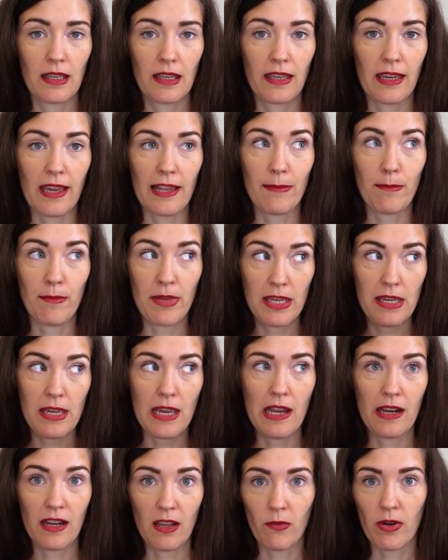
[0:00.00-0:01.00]
can be
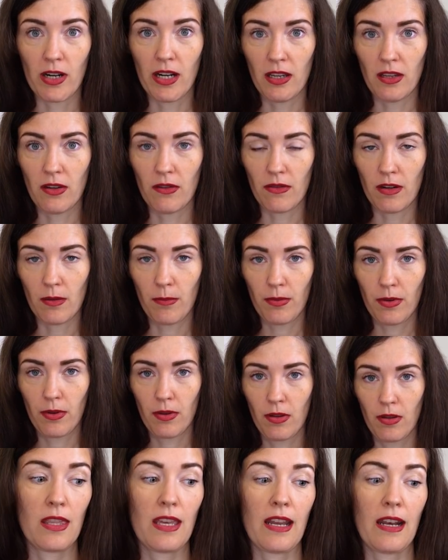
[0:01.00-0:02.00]
anywhere in Europe.
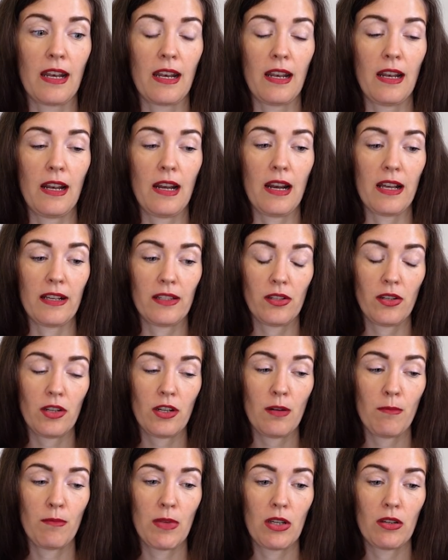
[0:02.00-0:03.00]
And then last
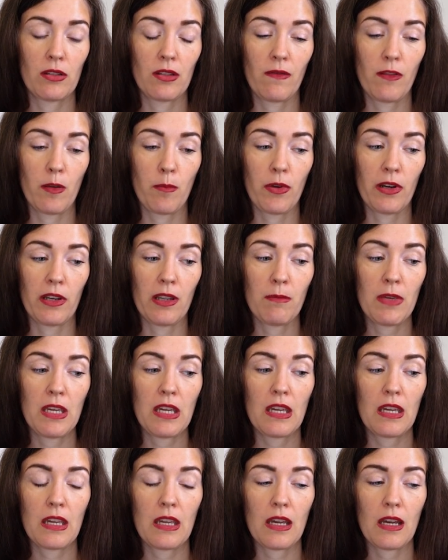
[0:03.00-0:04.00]
year, because of the
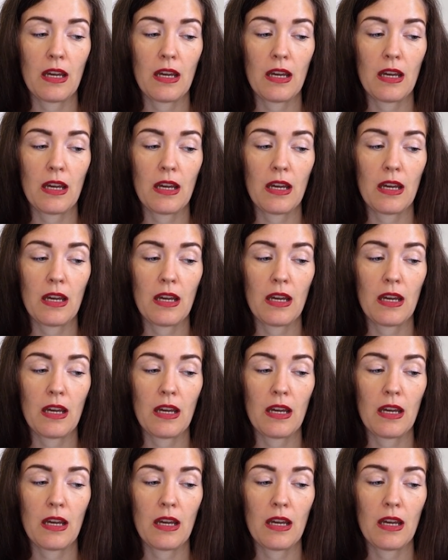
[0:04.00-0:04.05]
pandemic,